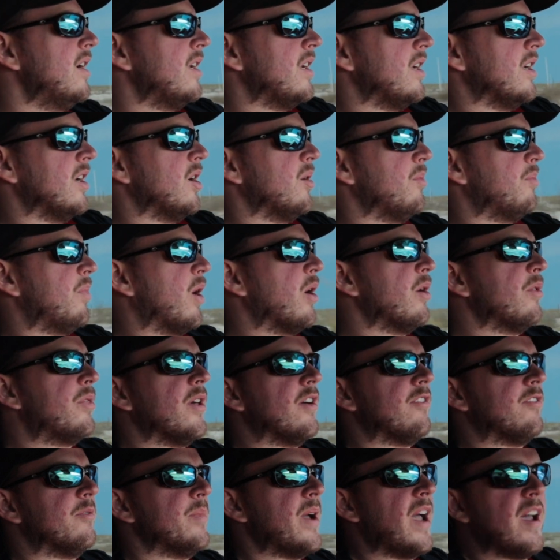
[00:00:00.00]
You know,
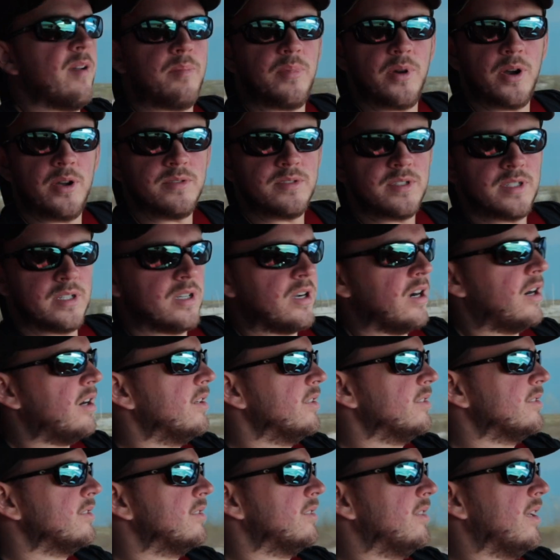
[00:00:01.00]
both of them have pros and
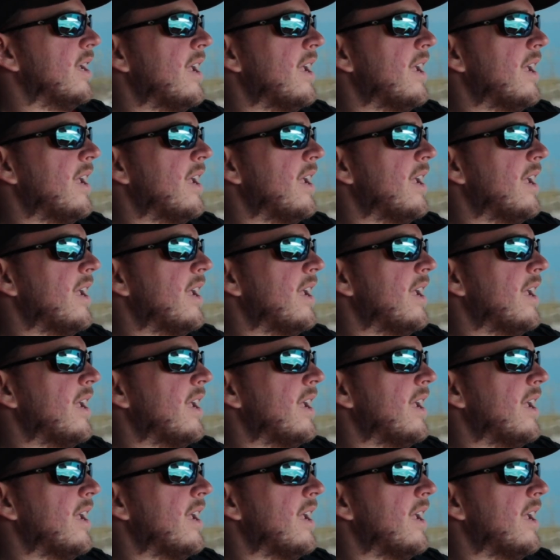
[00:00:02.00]
cons.